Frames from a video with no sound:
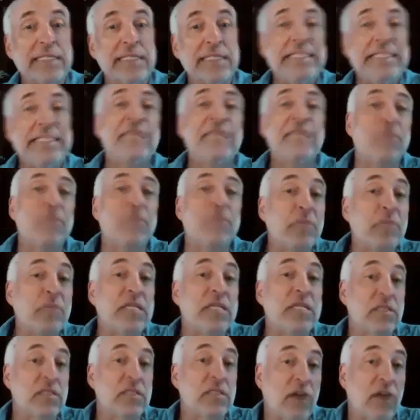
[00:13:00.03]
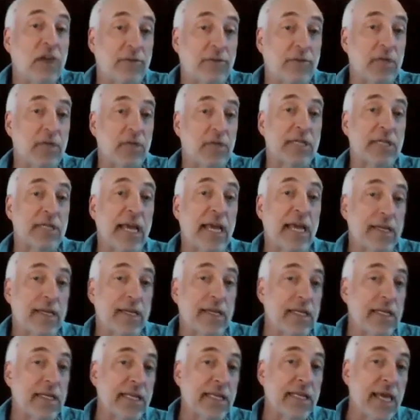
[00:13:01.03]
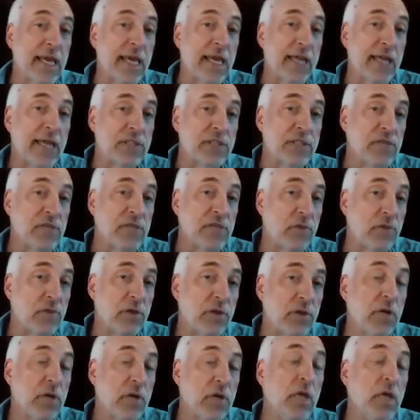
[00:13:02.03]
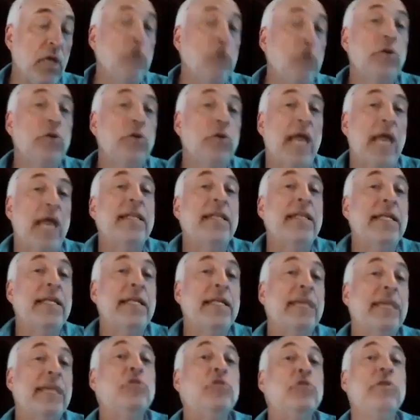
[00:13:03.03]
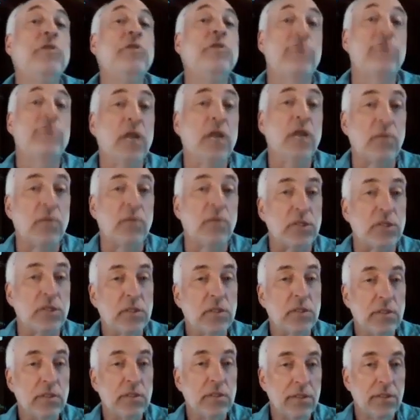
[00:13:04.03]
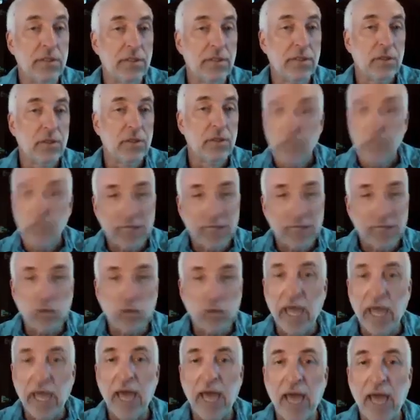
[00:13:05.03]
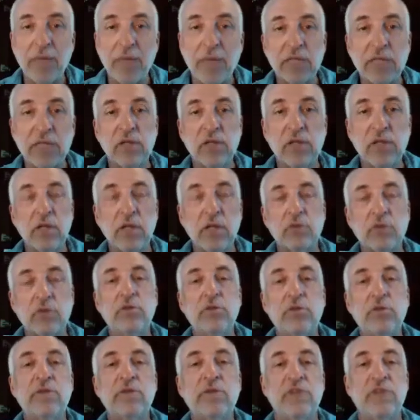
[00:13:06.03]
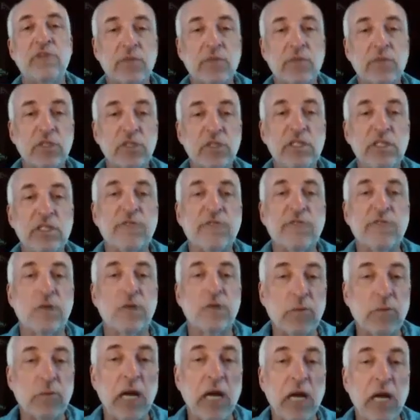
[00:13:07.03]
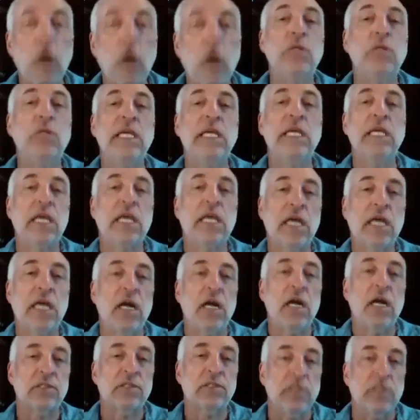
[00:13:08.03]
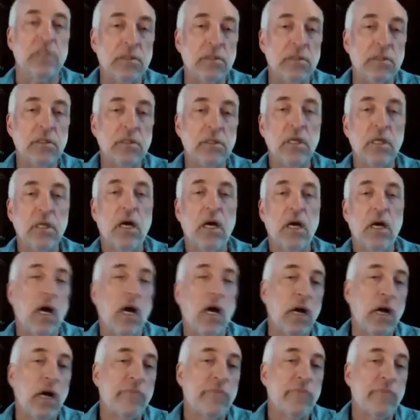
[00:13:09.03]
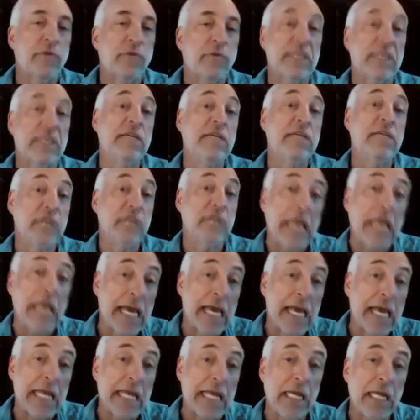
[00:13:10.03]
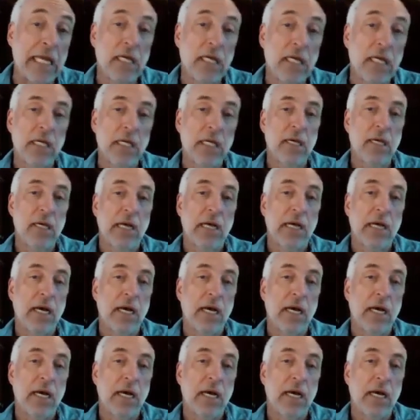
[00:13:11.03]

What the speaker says: you ask a different piece of software to calculate the AIC for you, you're likely to get two different numbers. That's okay, because those two different numbers differ by only a constant for a given n.